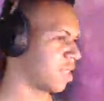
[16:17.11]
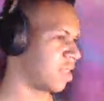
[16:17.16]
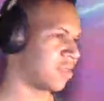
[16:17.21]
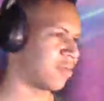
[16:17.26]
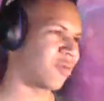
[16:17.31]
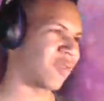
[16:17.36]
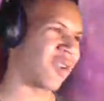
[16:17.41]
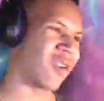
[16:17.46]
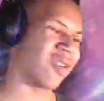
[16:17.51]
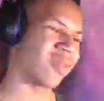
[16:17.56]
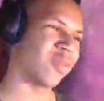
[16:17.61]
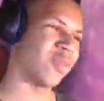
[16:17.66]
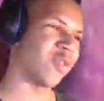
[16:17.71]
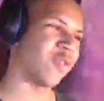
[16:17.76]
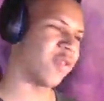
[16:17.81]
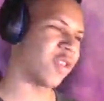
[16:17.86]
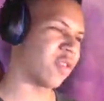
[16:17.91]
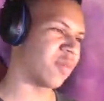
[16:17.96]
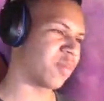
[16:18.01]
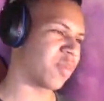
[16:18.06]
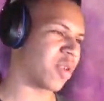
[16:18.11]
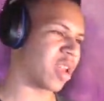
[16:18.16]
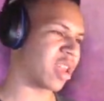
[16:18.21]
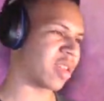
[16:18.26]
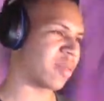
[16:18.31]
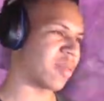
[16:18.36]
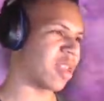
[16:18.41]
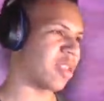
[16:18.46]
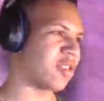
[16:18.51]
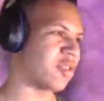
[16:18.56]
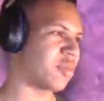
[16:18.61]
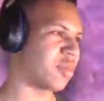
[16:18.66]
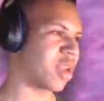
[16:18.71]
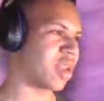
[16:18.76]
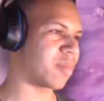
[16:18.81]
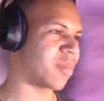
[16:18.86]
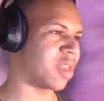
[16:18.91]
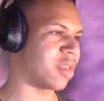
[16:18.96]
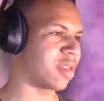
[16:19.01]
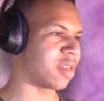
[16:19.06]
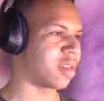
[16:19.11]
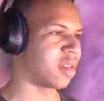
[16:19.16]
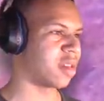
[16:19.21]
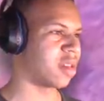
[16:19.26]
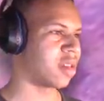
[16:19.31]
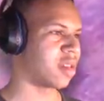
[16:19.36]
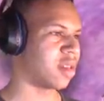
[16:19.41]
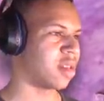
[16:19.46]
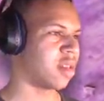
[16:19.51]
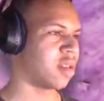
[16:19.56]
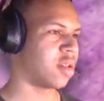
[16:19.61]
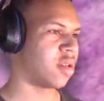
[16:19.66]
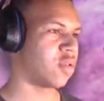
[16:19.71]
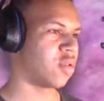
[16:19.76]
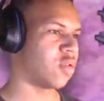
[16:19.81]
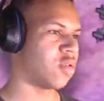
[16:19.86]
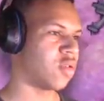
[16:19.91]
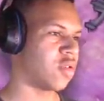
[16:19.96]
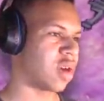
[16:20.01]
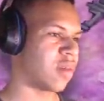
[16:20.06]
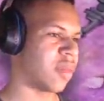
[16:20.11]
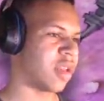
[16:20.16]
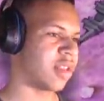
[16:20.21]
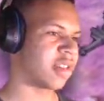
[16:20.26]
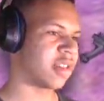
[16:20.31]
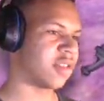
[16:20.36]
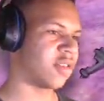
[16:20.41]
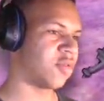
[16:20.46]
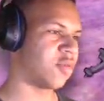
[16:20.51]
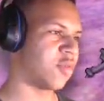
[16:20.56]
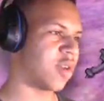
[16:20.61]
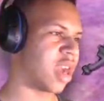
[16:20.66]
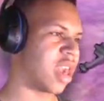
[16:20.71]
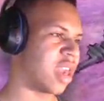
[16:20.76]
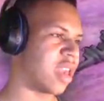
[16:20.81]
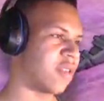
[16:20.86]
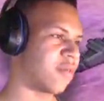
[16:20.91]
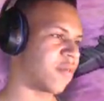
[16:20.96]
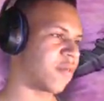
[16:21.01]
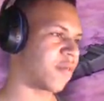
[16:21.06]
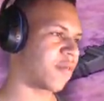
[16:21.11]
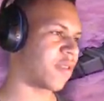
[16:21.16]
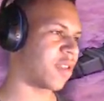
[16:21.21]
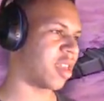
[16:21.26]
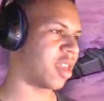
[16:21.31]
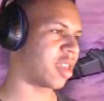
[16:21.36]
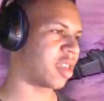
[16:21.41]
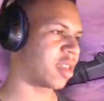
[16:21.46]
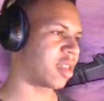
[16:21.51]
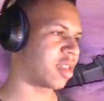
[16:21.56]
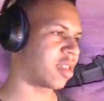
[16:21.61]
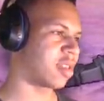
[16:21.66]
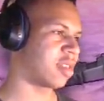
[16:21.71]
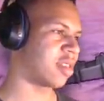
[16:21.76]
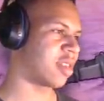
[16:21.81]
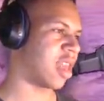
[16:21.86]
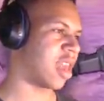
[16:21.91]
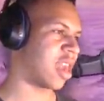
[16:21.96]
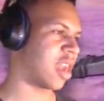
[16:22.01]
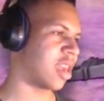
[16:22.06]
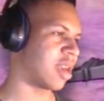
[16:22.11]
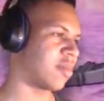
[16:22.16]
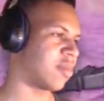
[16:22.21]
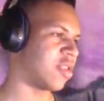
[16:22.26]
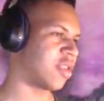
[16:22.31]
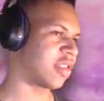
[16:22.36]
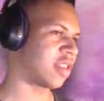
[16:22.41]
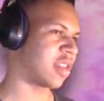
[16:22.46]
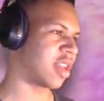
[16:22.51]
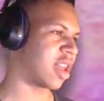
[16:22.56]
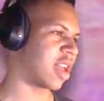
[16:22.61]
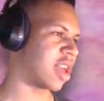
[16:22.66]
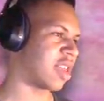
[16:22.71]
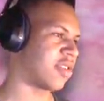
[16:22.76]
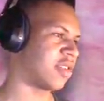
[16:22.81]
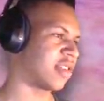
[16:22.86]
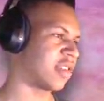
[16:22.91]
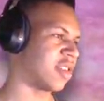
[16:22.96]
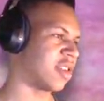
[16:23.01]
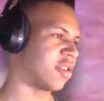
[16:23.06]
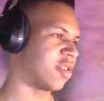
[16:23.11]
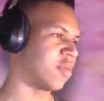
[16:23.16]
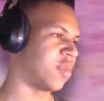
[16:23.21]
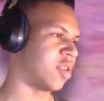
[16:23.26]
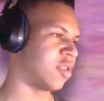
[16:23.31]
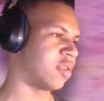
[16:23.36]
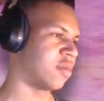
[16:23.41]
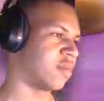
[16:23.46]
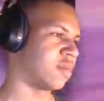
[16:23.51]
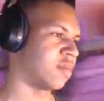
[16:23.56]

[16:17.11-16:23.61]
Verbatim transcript: Wrong move. Don't break me. Don't break me. Ooh, I meant to do wave. Freak. Dang, I'm used to that. I got used to the other build.